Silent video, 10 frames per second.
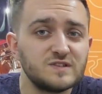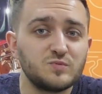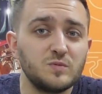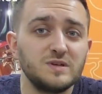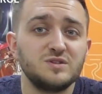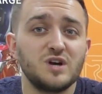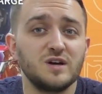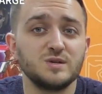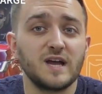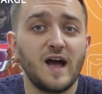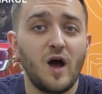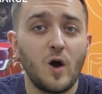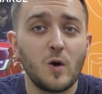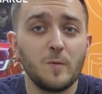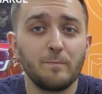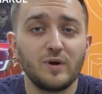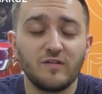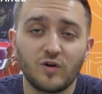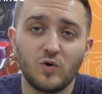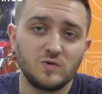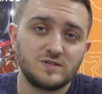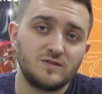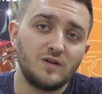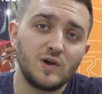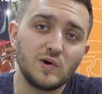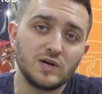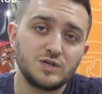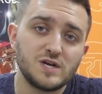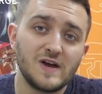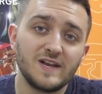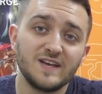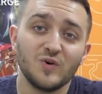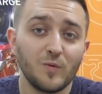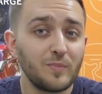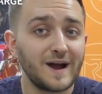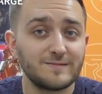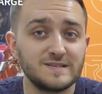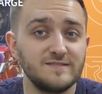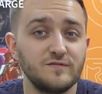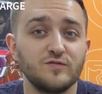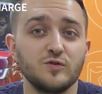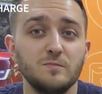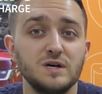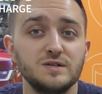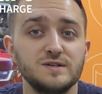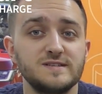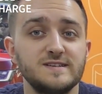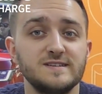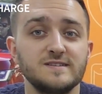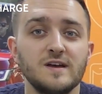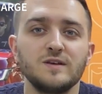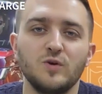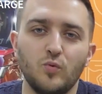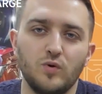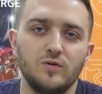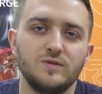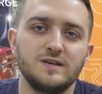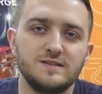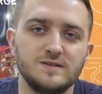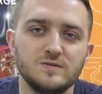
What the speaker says: of us will be charging at home, but of course on a longer journey or perhaps even for emergencies, you will need to